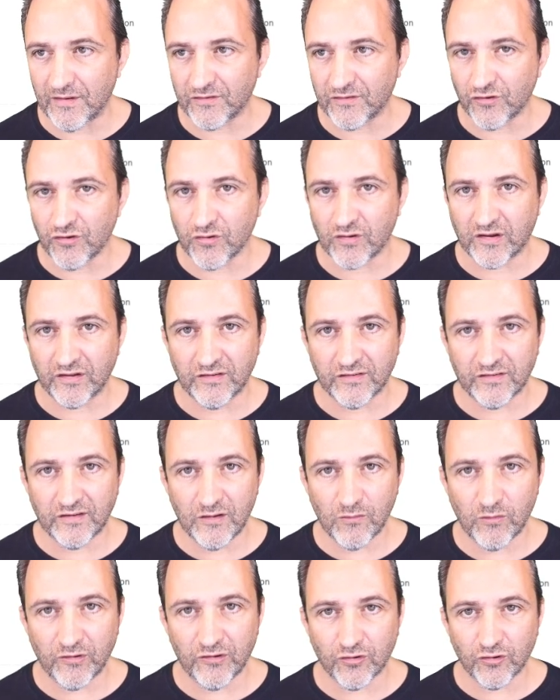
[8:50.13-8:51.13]
So you can see
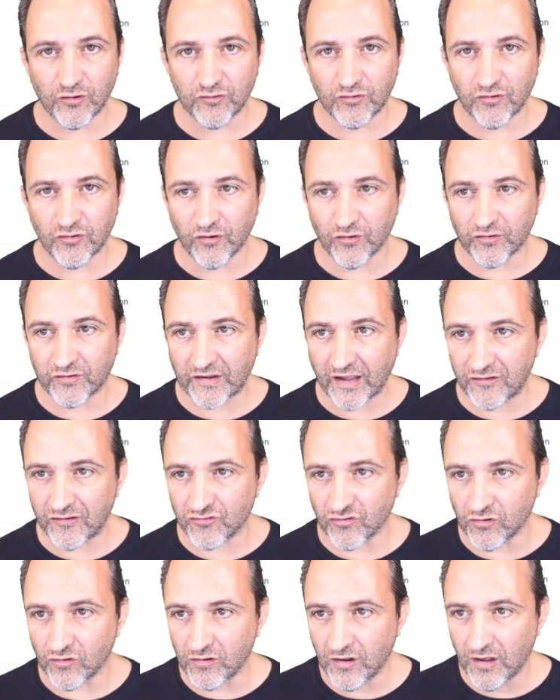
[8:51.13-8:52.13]
when to your
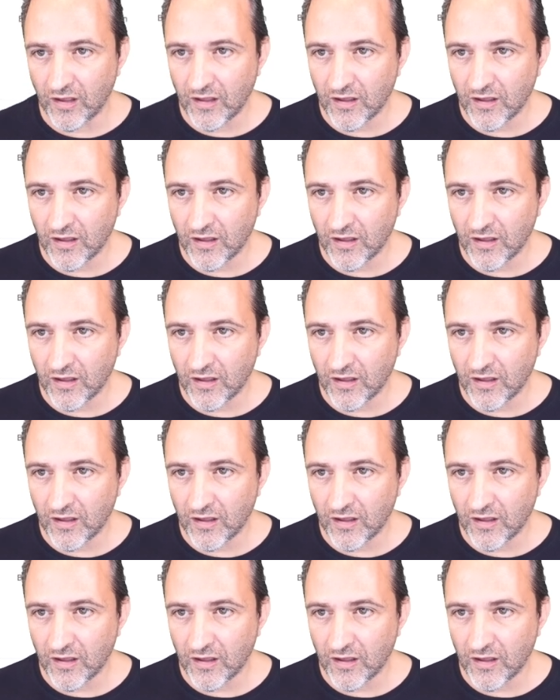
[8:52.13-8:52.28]
schedule,